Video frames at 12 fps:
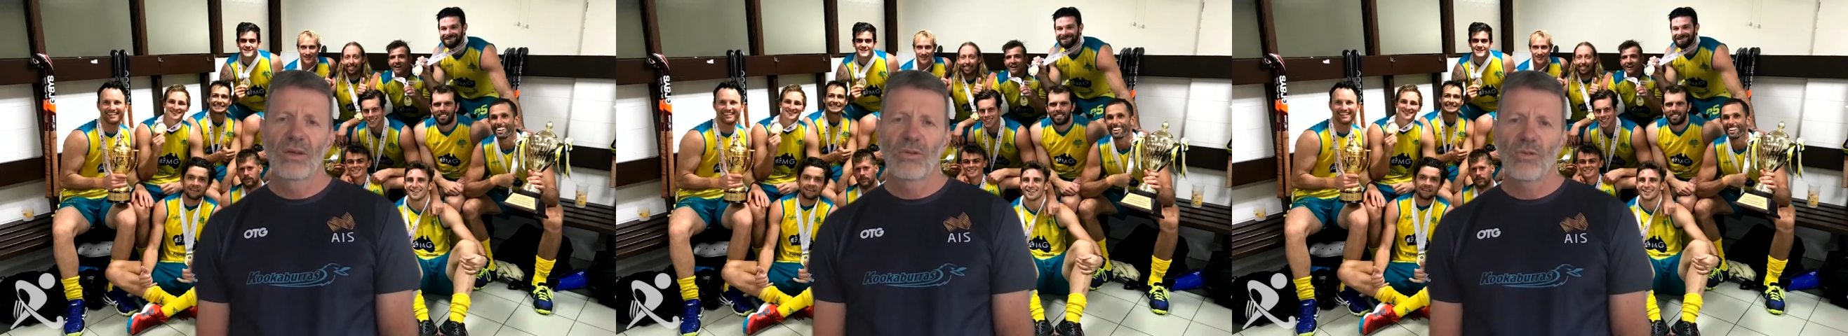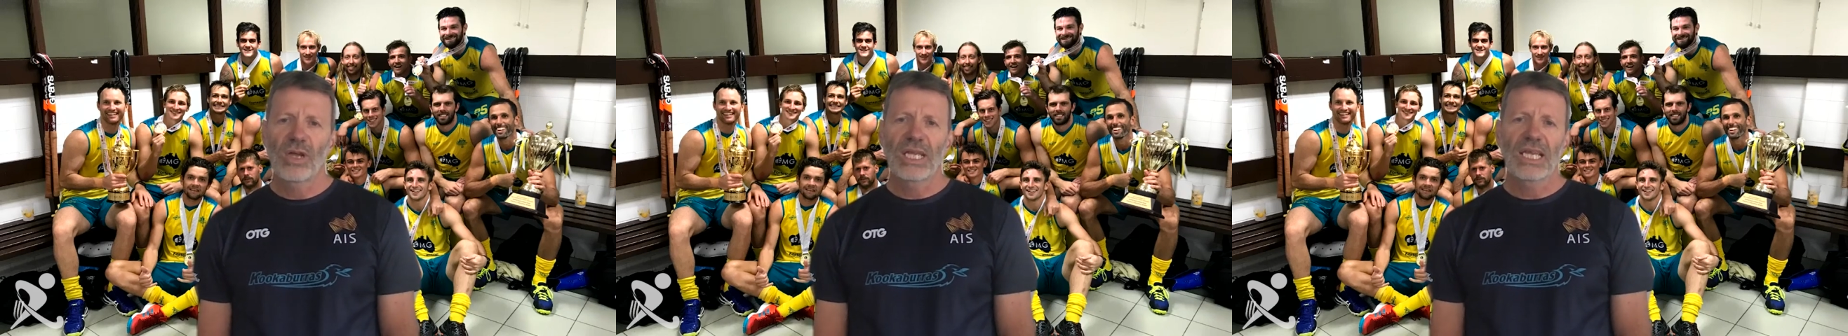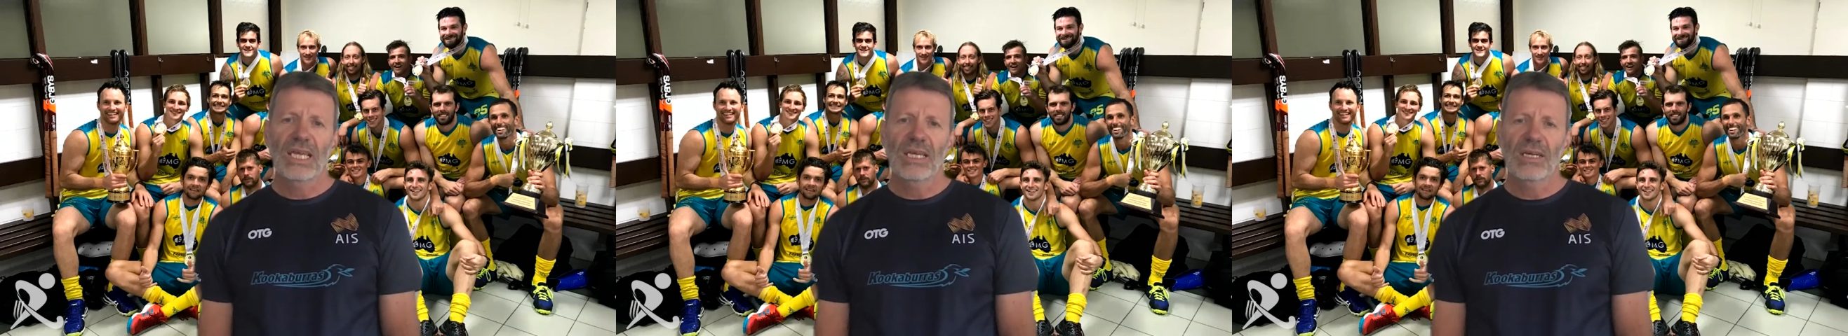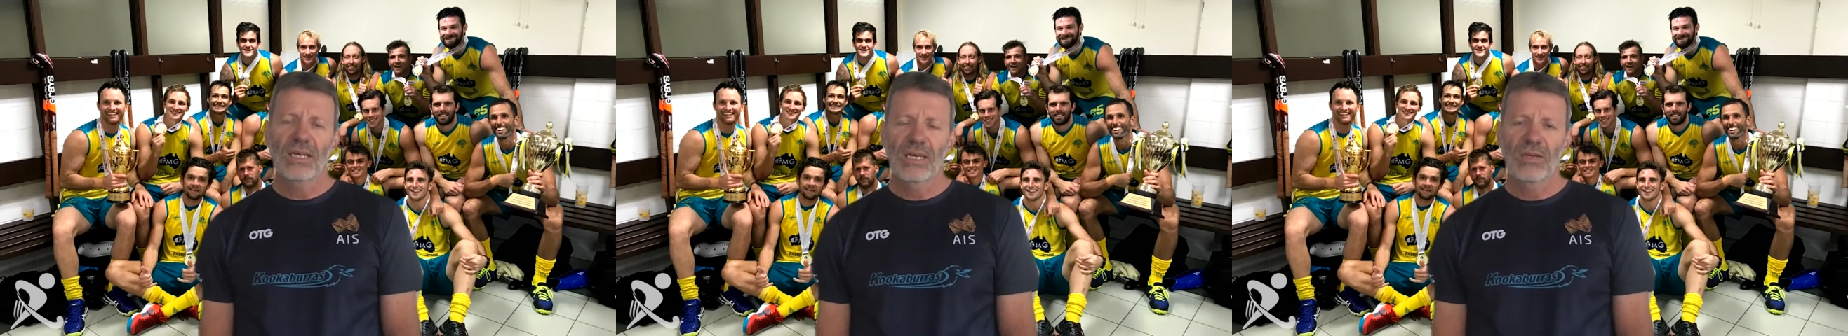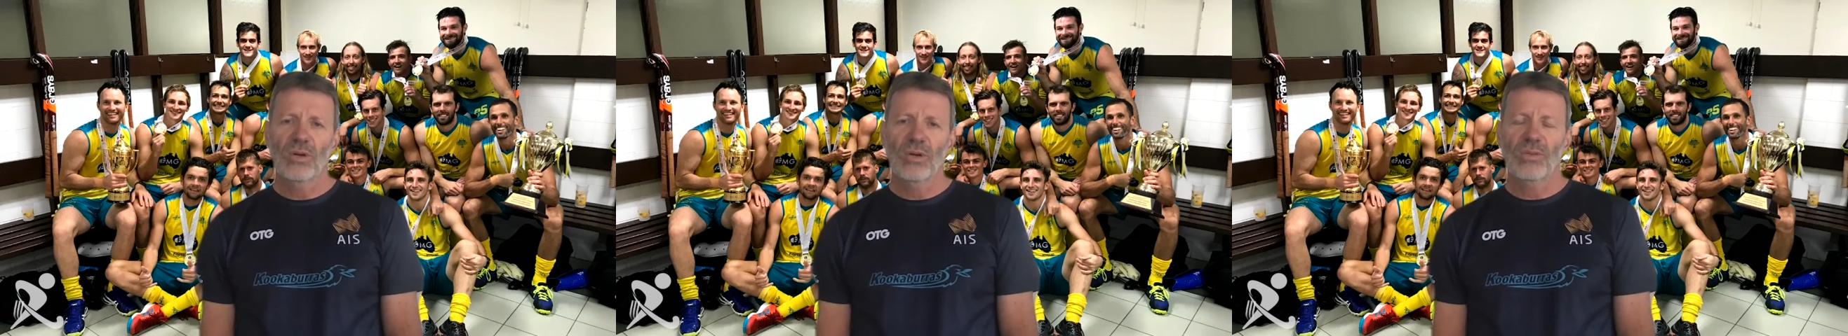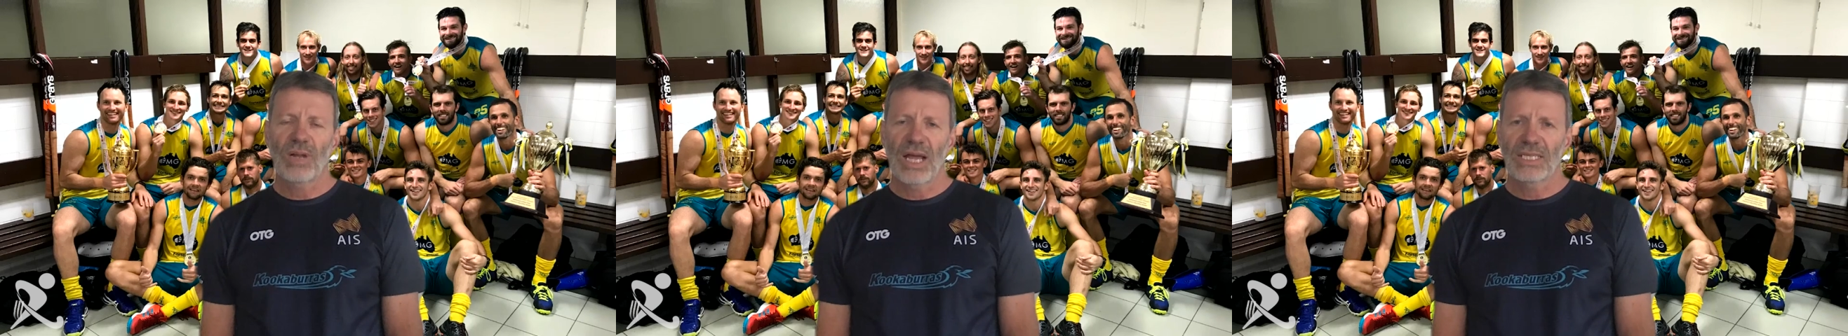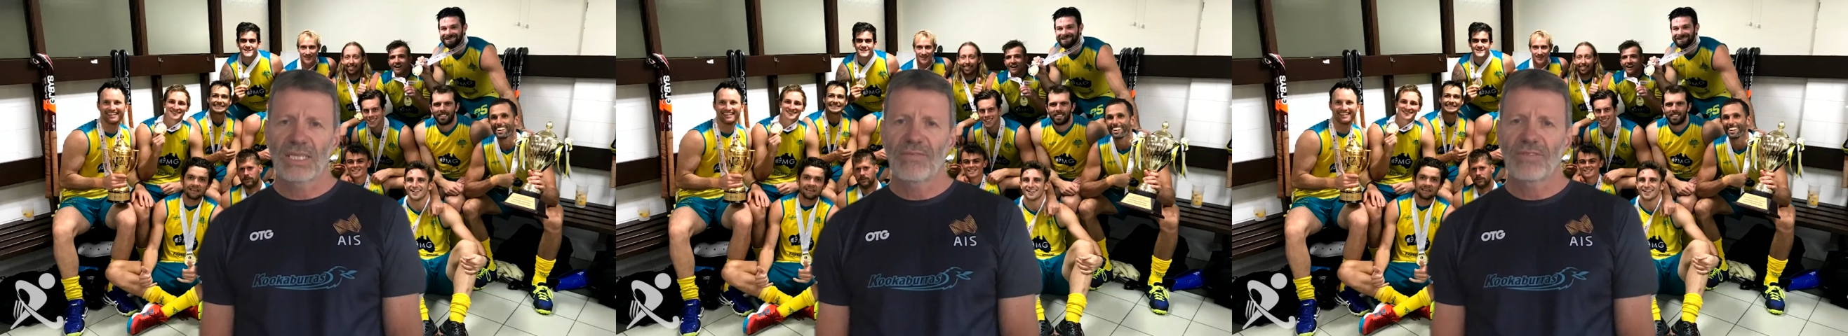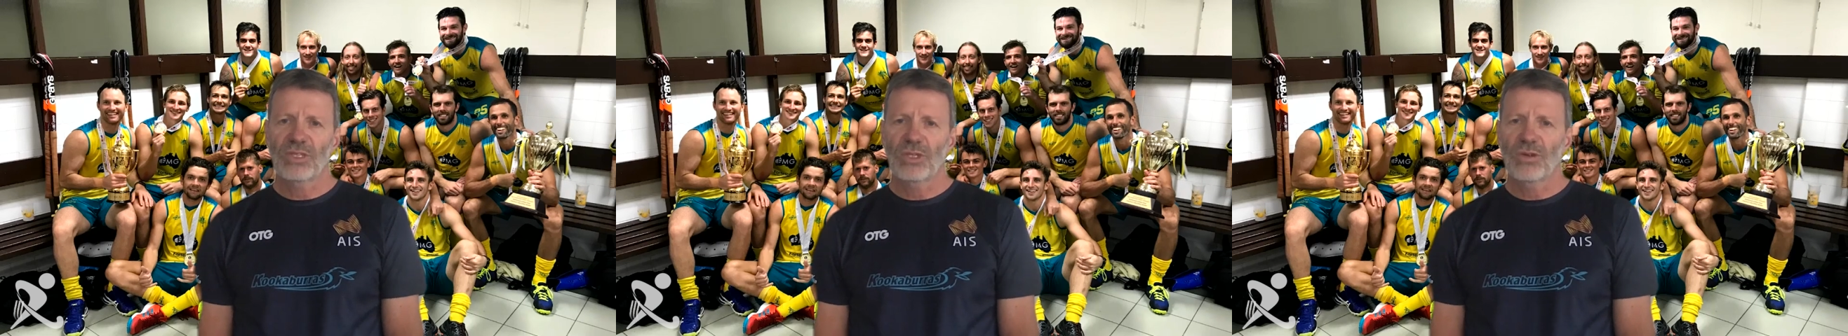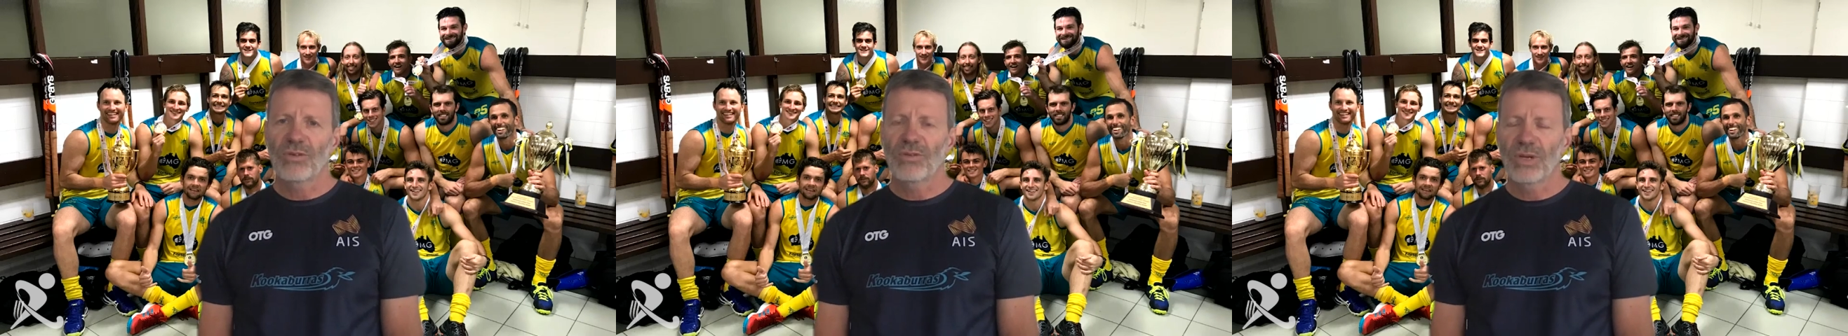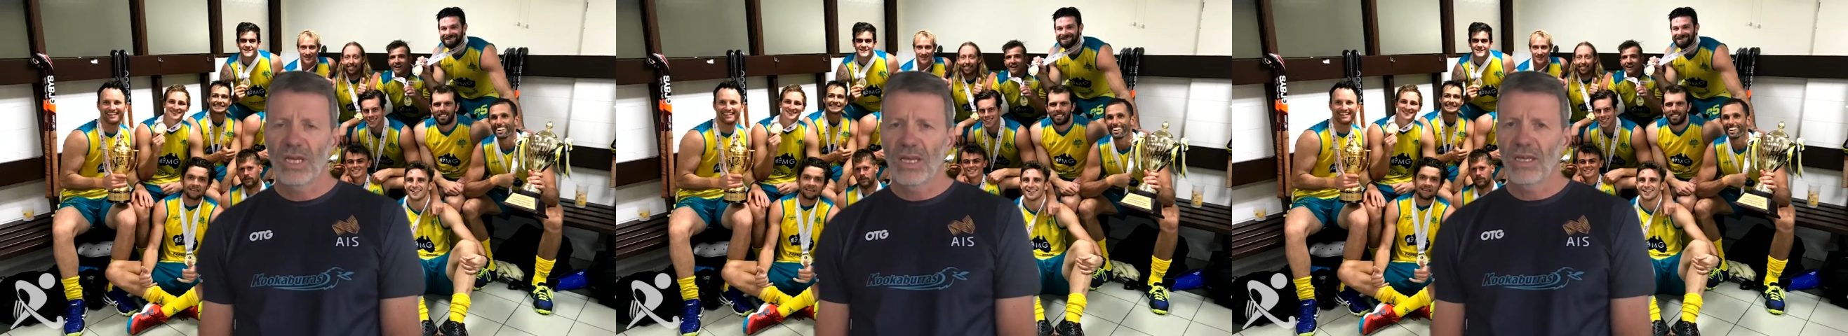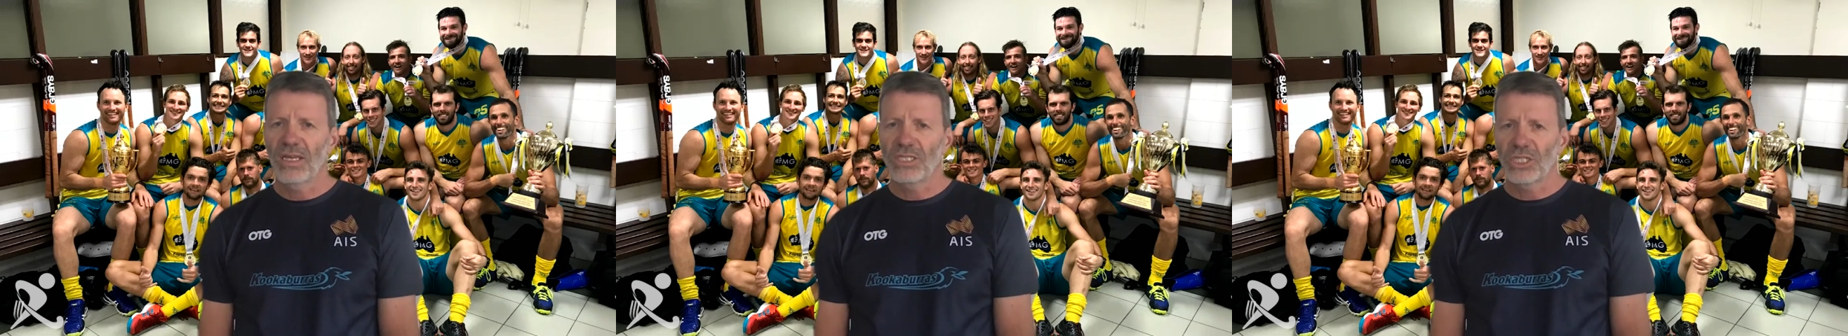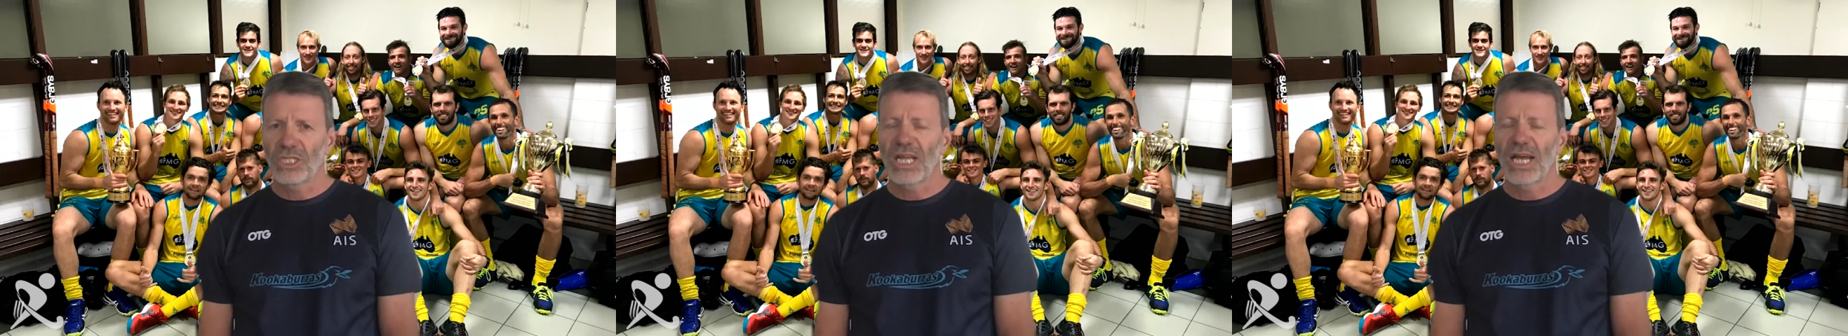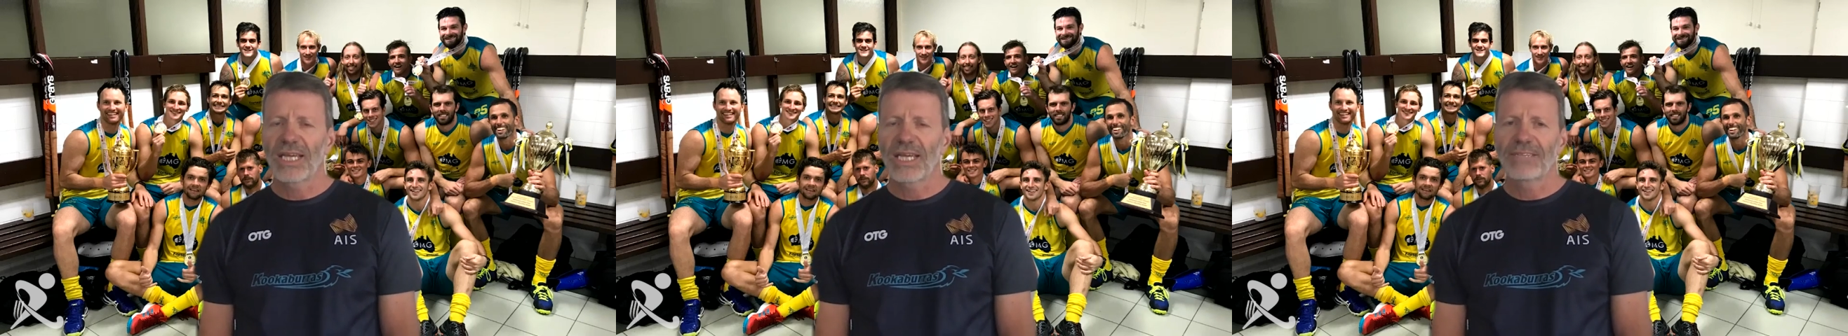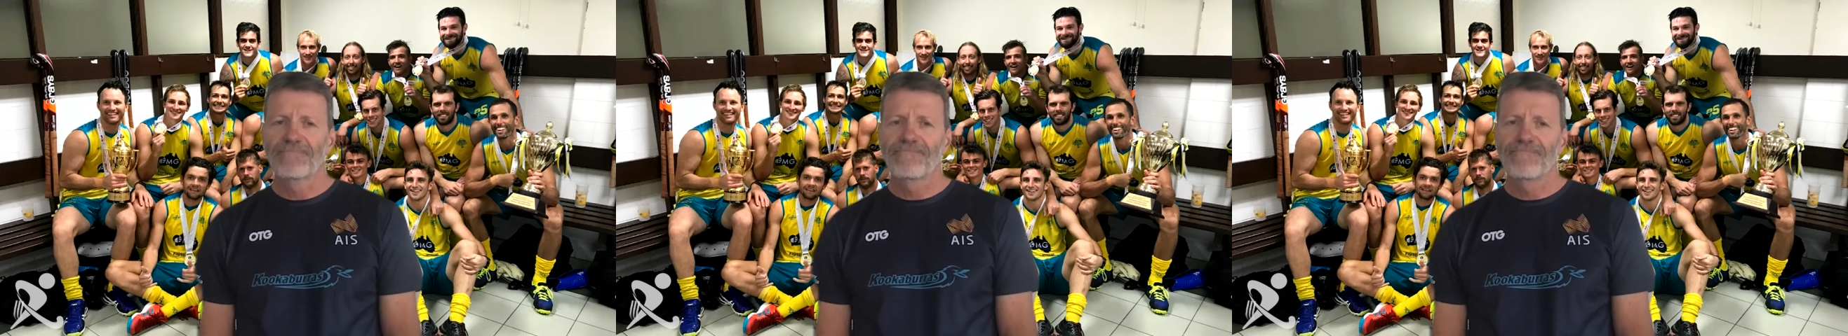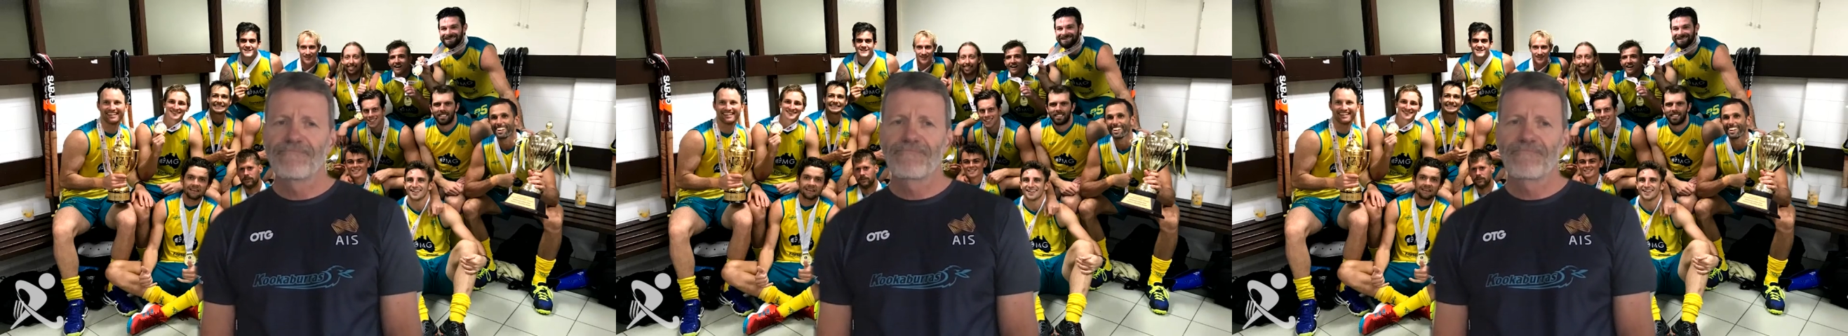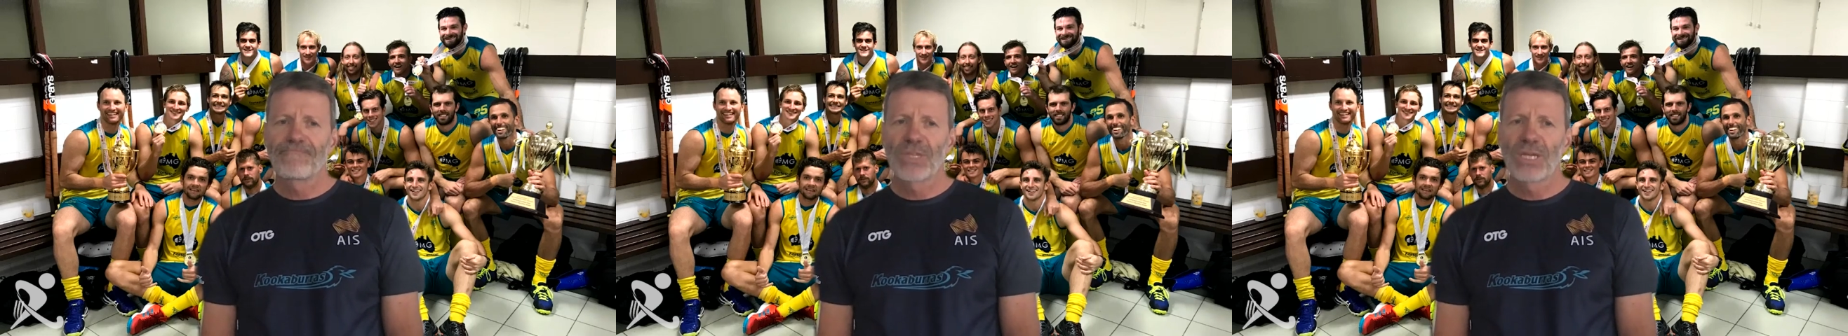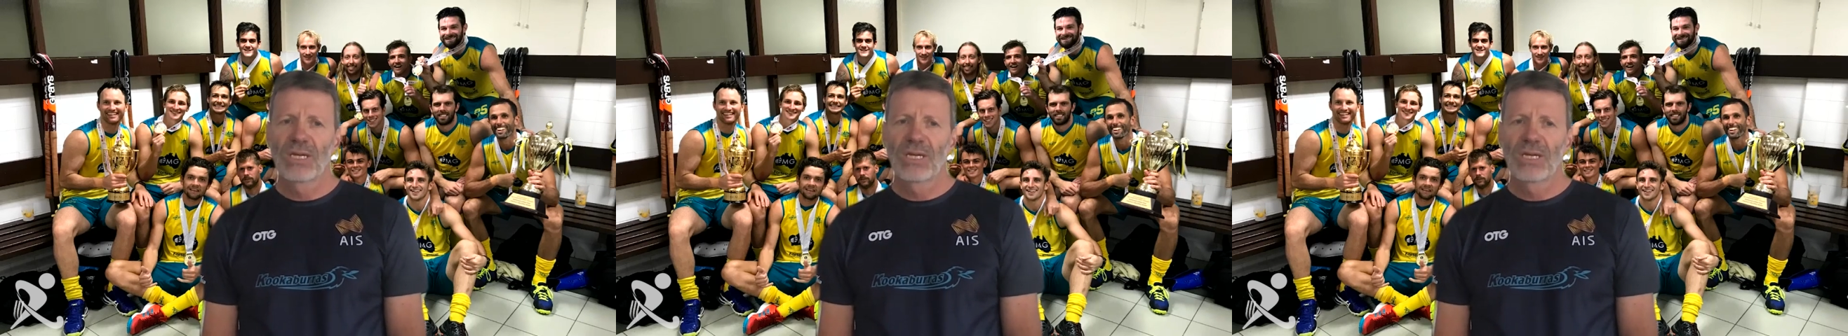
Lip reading: reading what the players have to do each day.